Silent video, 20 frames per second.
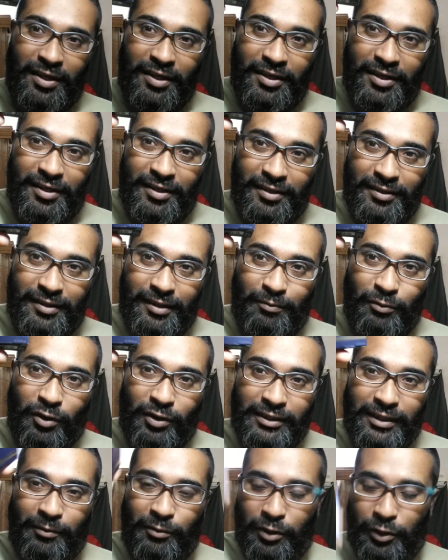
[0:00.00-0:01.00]
here the
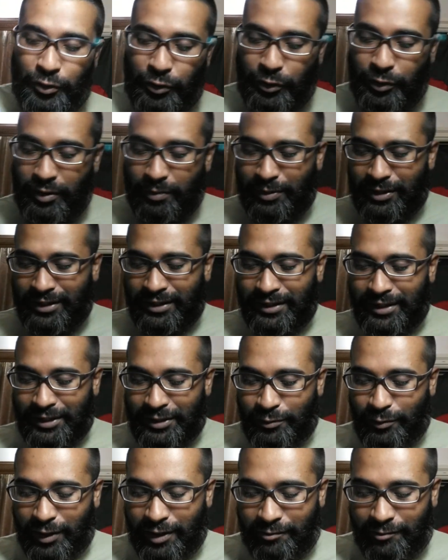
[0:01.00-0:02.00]
box I'm going to show you the
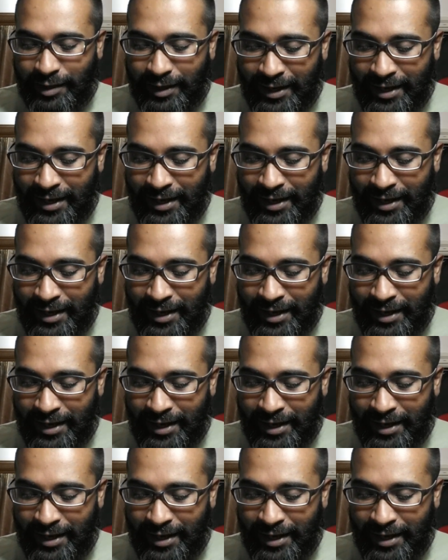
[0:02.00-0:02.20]
presentation whatever